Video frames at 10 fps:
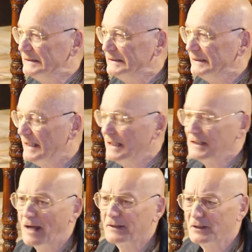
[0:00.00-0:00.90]
he
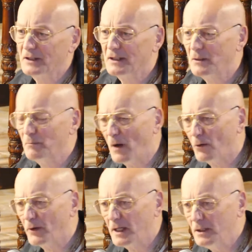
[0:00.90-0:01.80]
started in the
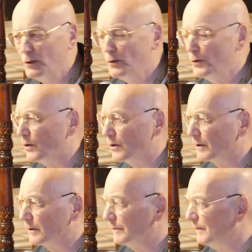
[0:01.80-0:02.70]
Bowery in New York.
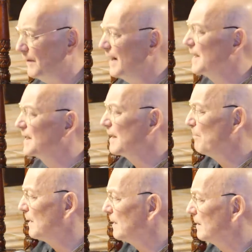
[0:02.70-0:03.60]
Very simple.
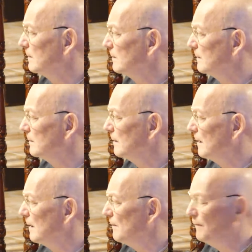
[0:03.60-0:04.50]

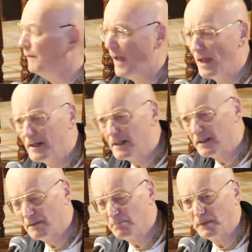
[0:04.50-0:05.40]
very
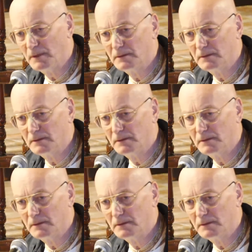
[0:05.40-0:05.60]
simple.